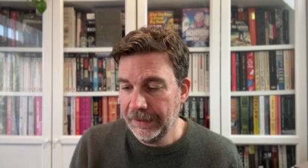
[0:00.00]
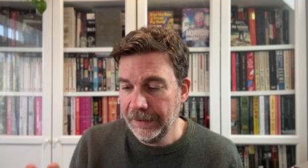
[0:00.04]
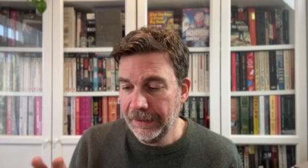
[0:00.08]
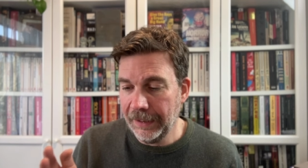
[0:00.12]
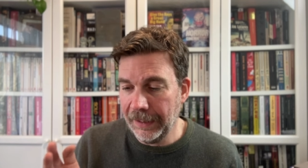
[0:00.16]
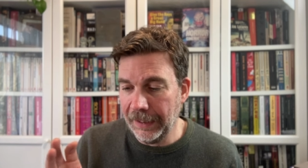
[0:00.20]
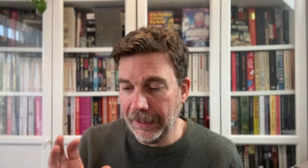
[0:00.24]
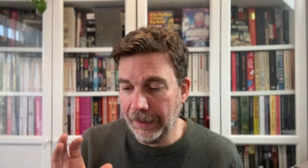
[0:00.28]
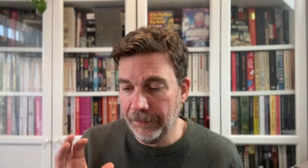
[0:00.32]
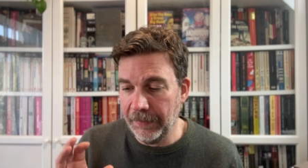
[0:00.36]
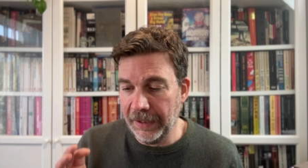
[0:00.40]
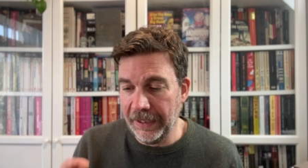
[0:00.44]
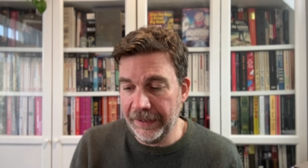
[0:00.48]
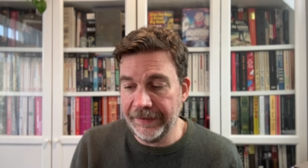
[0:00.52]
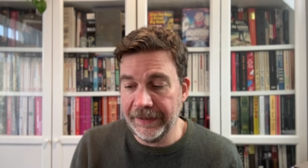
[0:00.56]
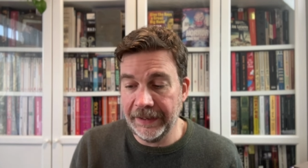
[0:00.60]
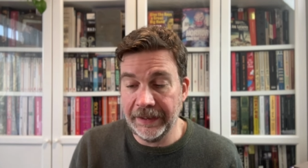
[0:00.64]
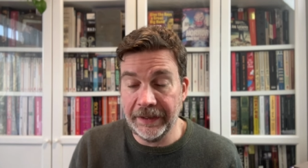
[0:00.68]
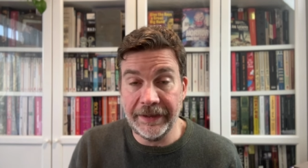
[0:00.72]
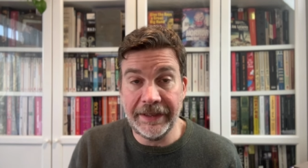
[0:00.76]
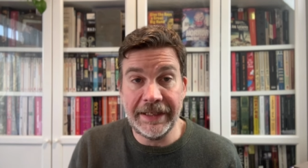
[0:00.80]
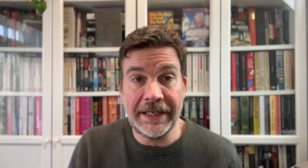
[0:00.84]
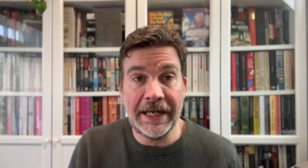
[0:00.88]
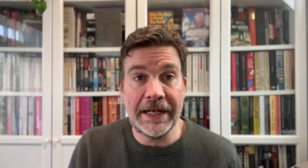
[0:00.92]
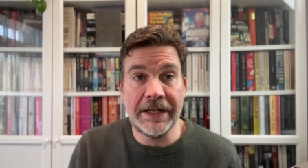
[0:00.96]
and then
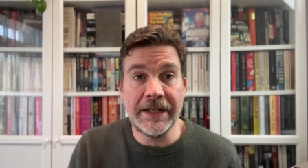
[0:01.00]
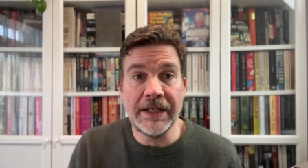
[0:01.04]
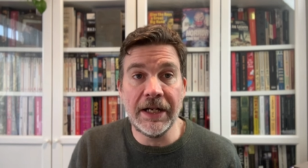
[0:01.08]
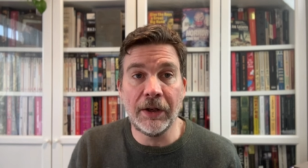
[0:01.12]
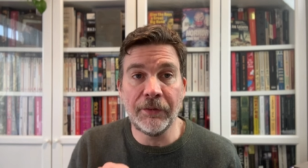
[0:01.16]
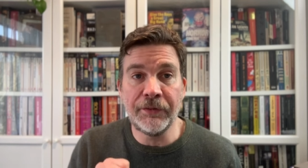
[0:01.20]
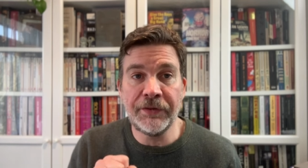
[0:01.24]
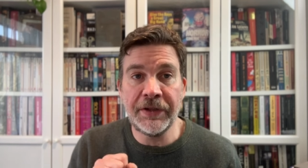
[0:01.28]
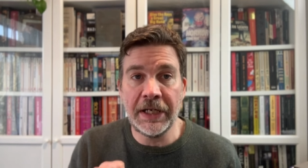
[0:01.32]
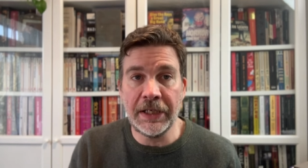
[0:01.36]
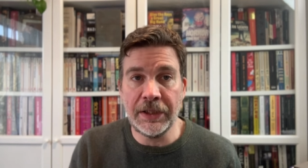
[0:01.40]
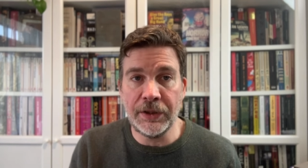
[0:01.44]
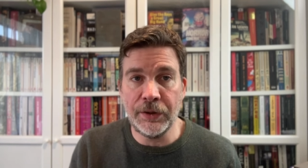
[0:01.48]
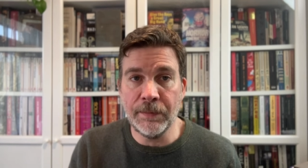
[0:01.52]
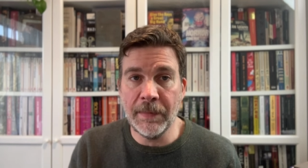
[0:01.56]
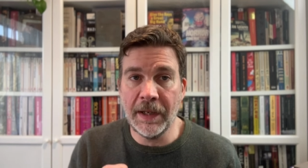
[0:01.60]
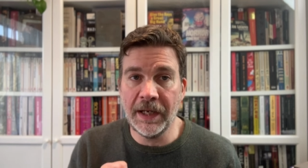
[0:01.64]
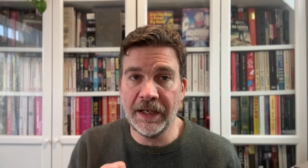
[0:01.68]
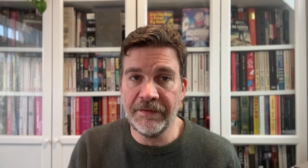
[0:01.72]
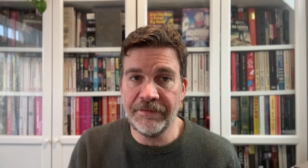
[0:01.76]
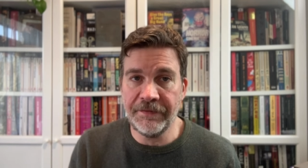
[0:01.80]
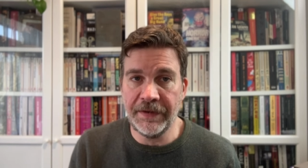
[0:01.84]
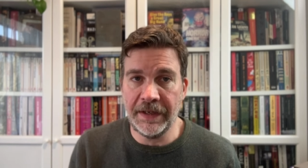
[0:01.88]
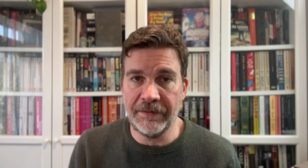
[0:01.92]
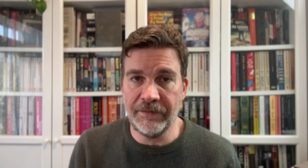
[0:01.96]
at the end I'll tell you
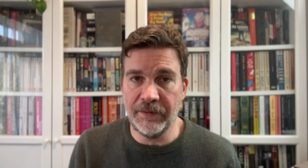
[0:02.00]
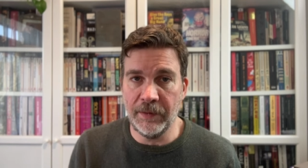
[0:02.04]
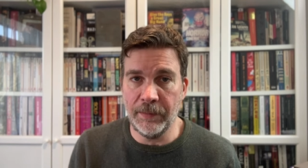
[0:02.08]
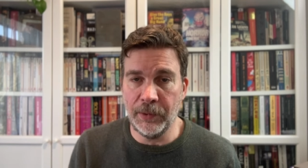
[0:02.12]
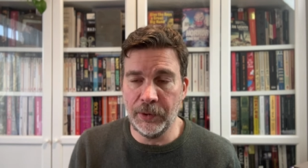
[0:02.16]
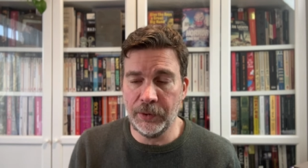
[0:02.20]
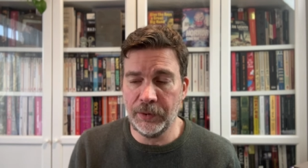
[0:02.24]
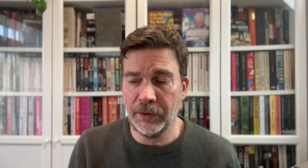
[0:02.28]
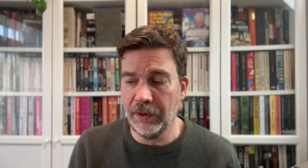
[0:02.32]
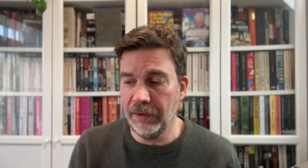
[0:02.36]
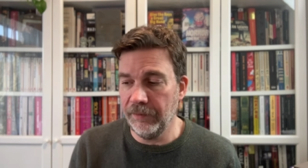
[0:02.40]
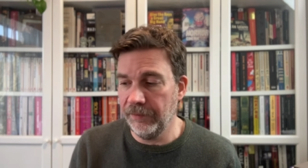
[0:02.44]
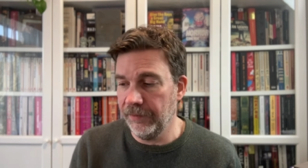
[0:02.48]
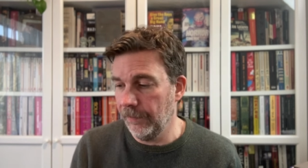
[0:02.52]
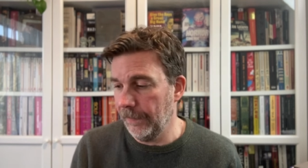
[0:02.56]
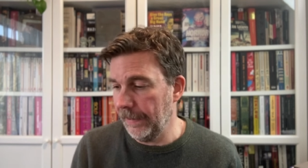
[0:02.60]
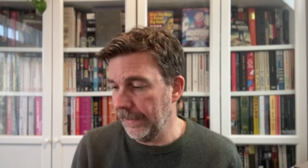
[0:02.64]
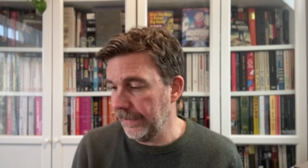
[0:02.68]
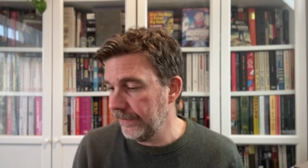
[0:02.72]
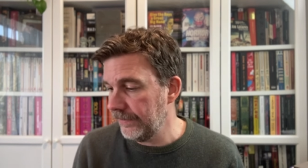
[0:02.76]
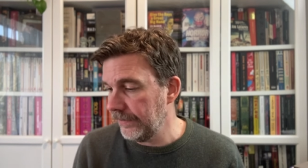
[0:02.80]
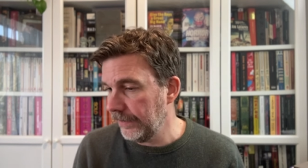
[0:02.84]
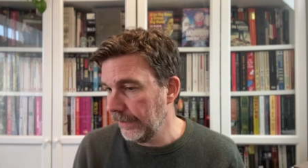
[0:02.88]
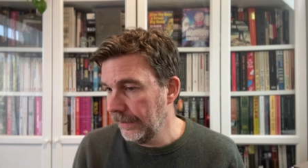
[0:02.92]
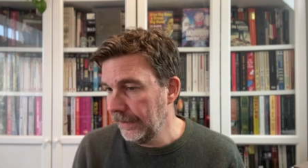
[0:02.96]
my favourite book of the
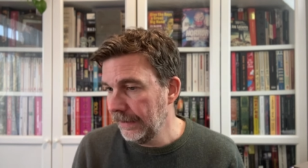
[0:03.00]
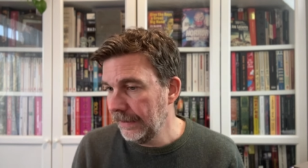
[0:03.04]
month.